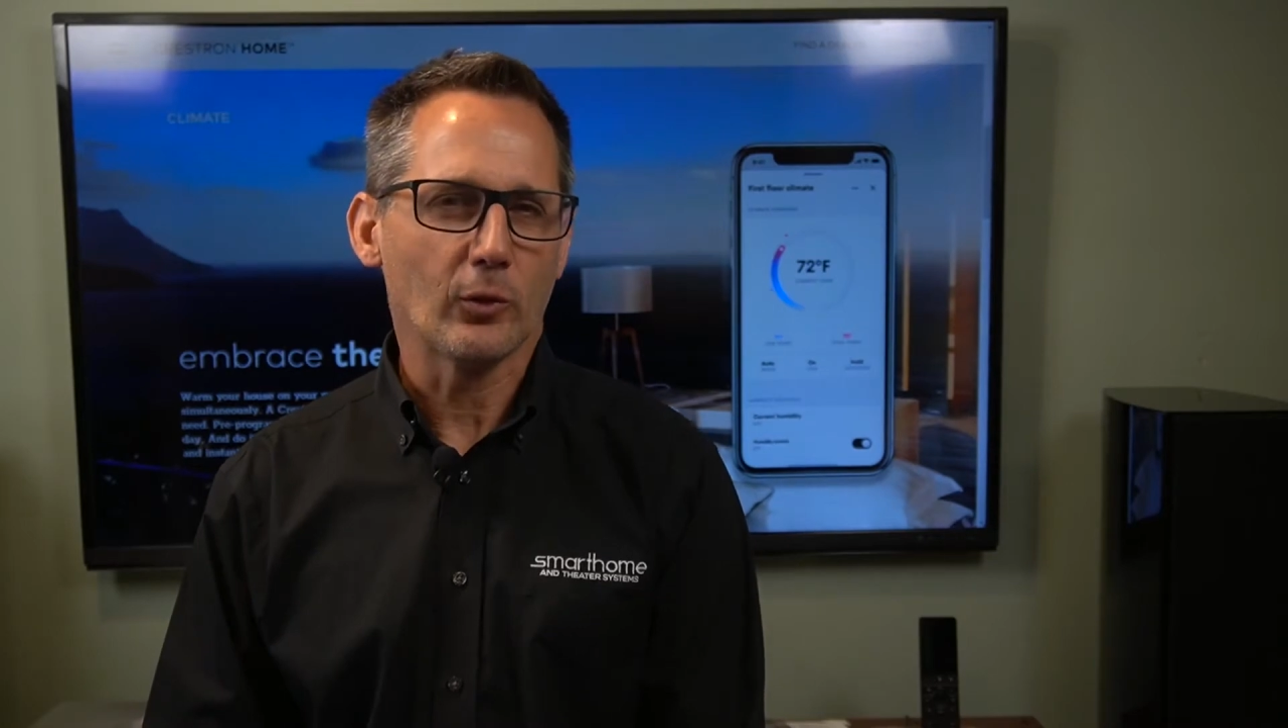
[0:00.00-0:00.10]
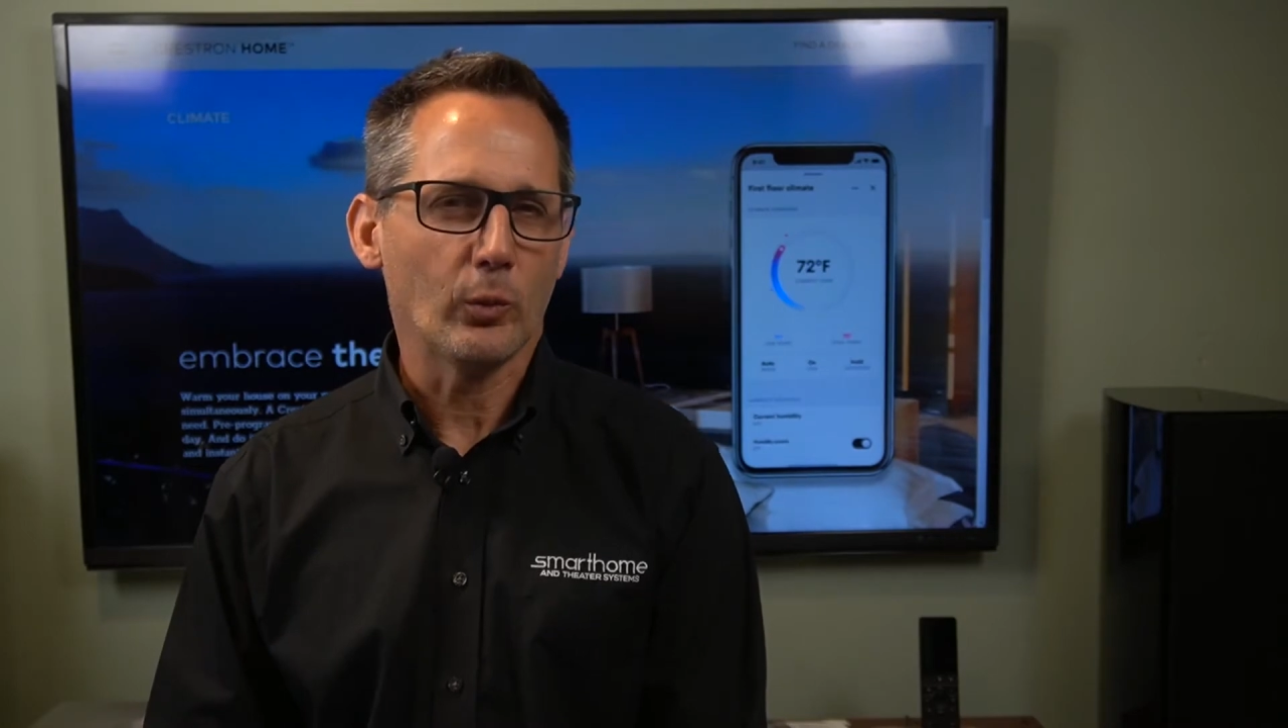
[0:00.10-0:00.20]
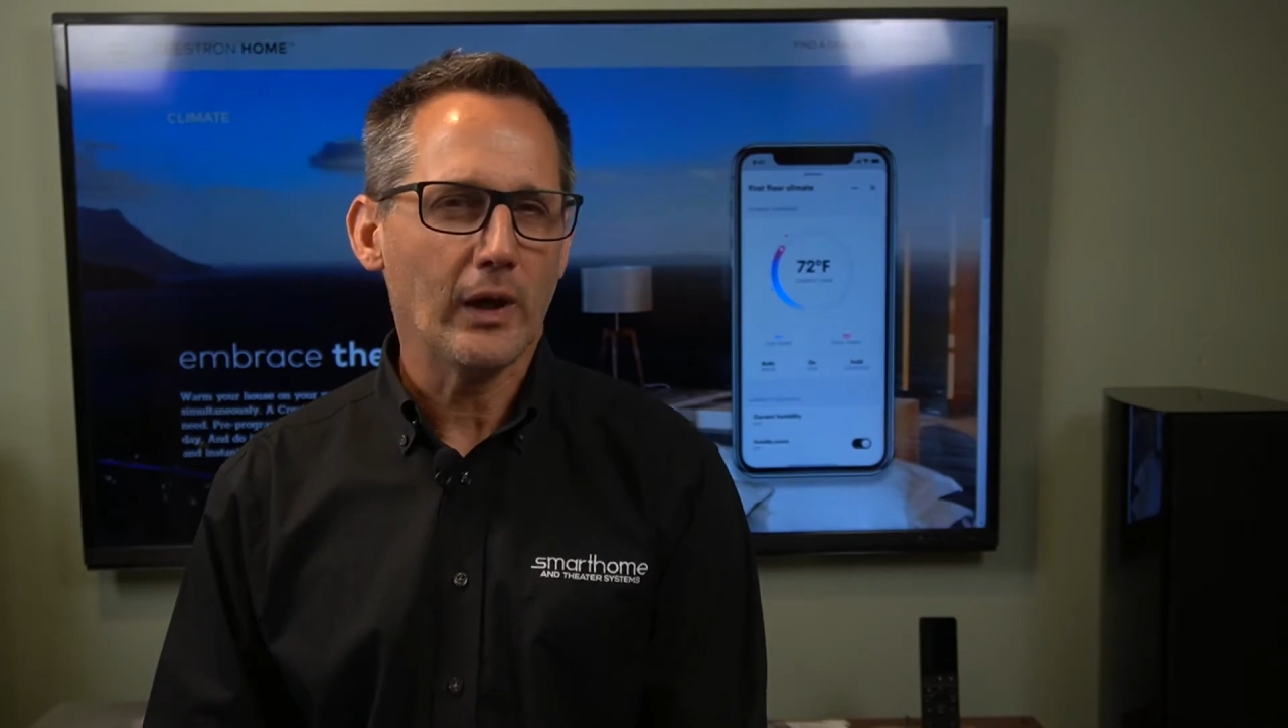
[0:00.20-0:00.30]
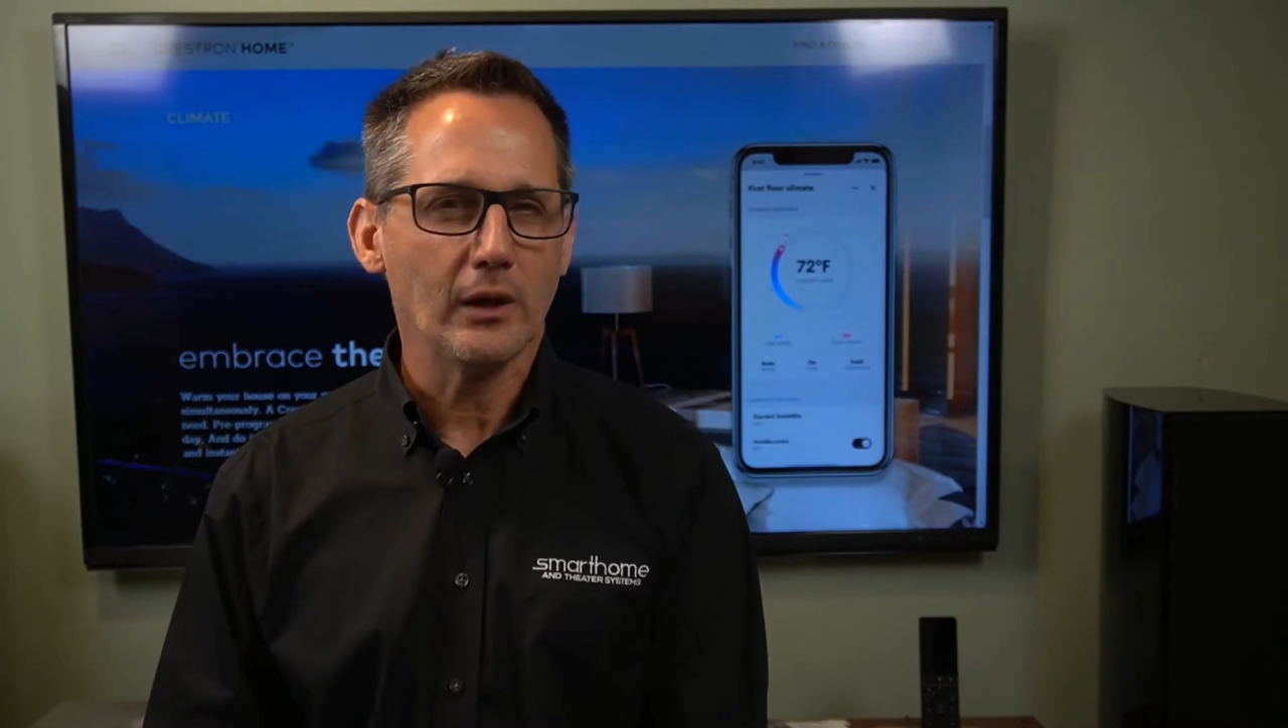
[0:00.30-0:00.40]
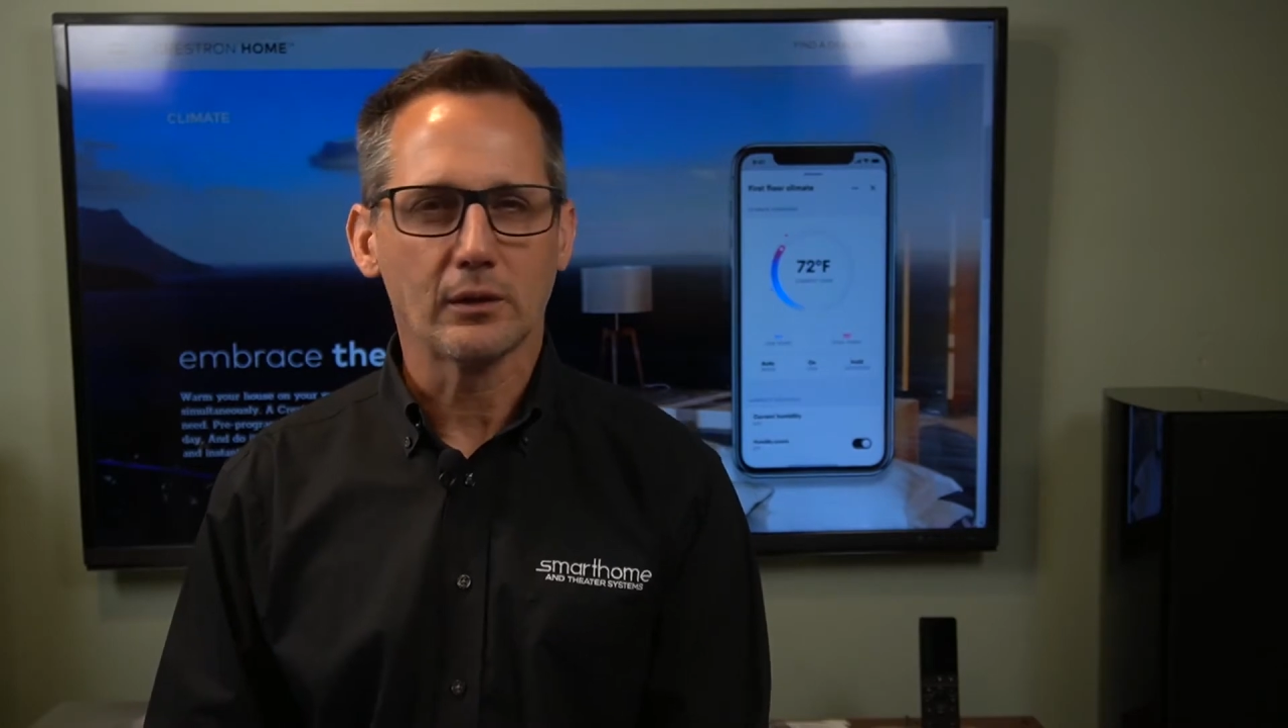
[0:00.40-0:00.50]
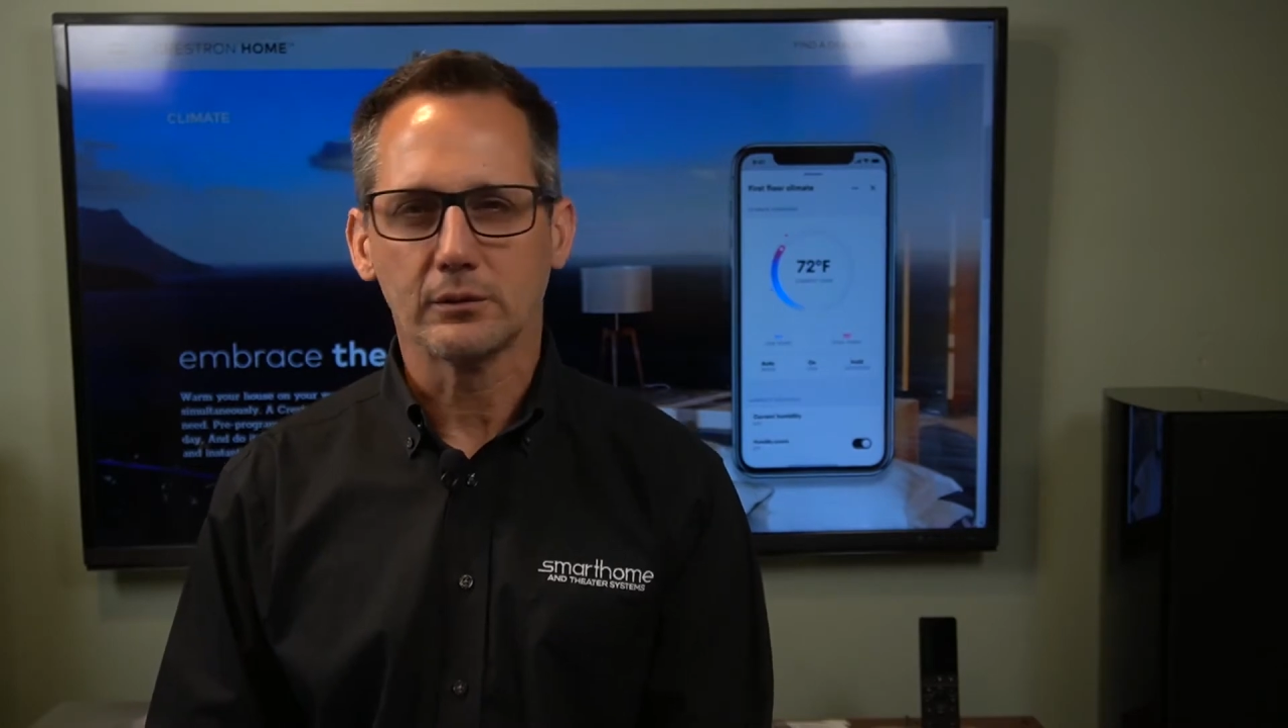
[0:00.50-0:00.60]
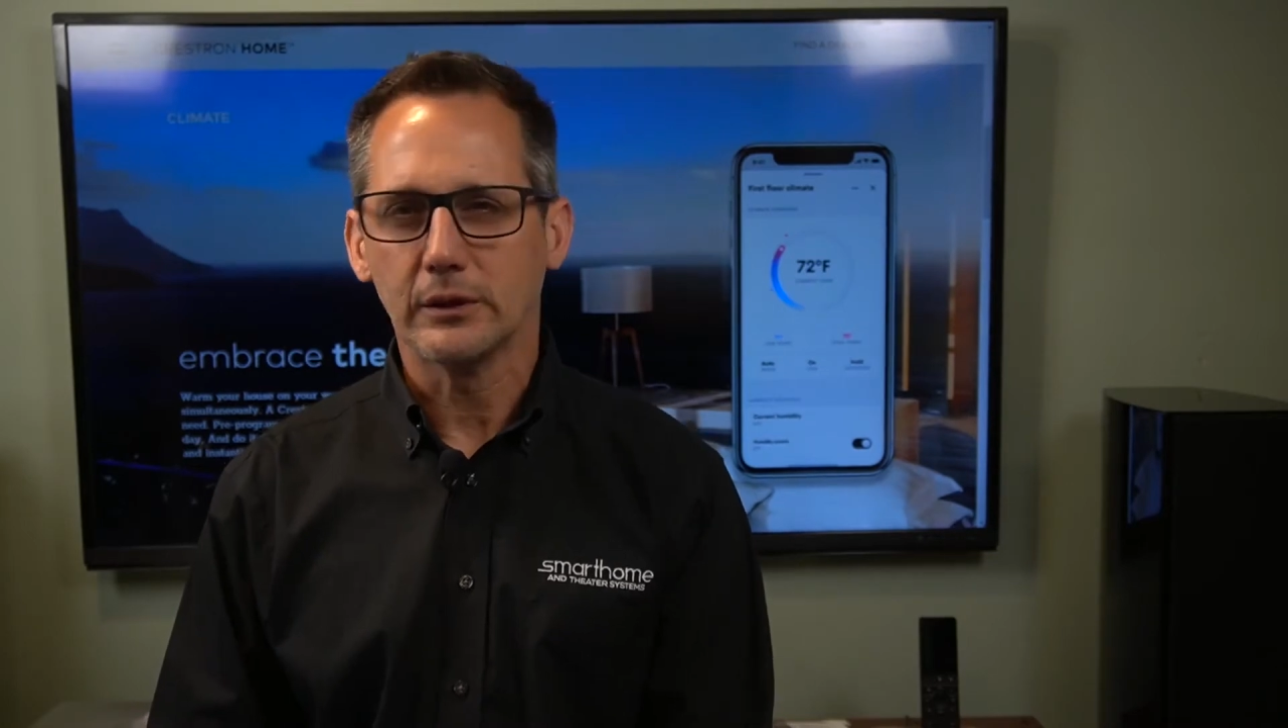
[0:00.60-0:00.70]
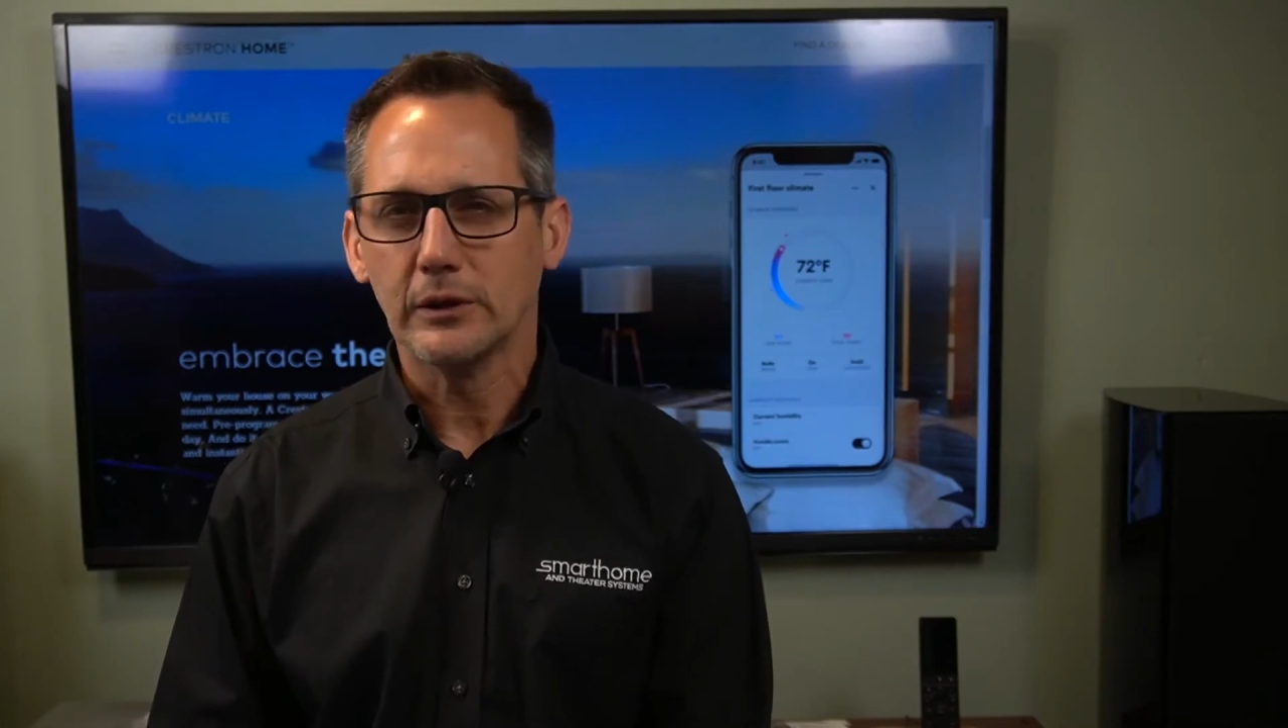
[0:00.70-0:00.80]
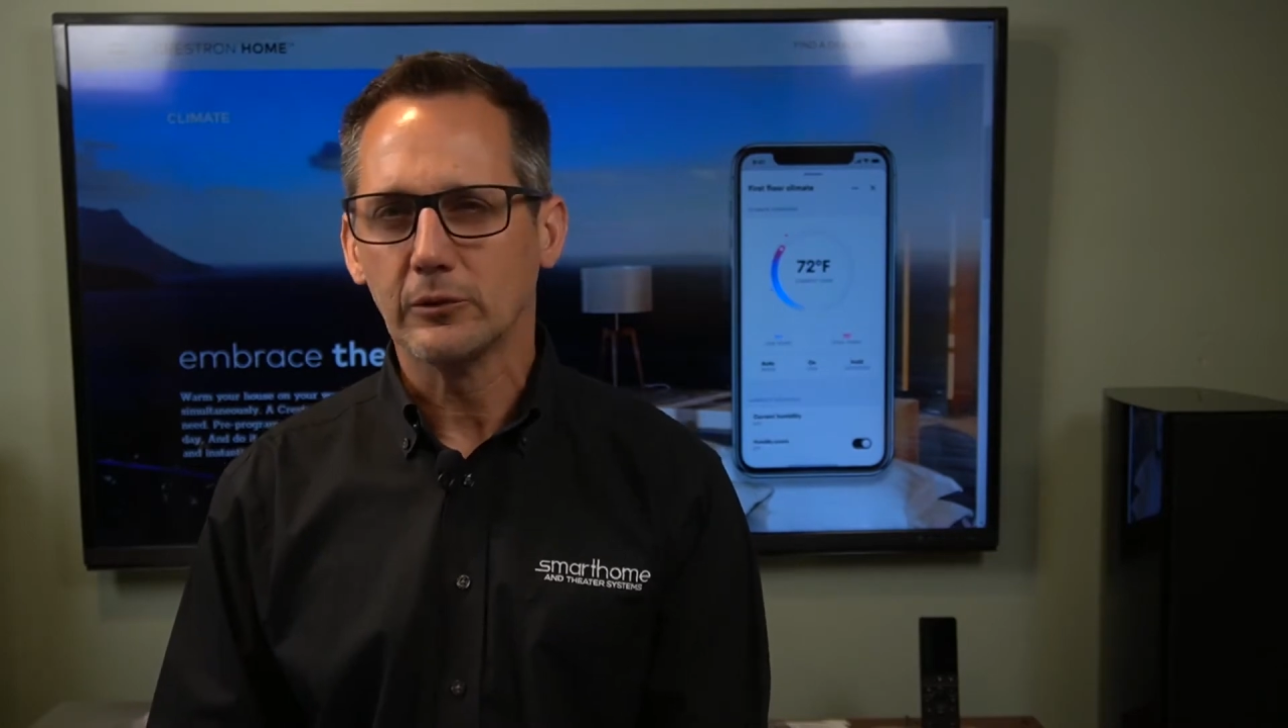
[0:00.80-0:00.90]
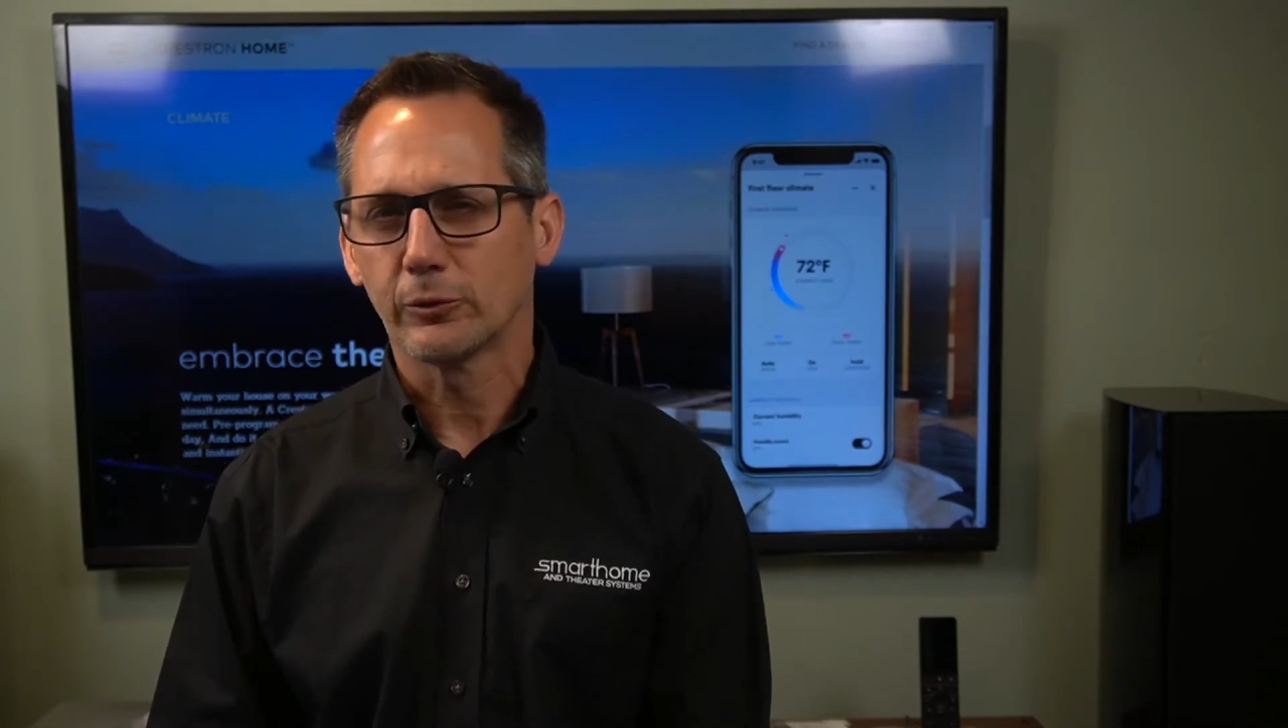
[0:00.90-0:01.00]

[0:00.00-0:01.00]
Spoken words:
wake, leave,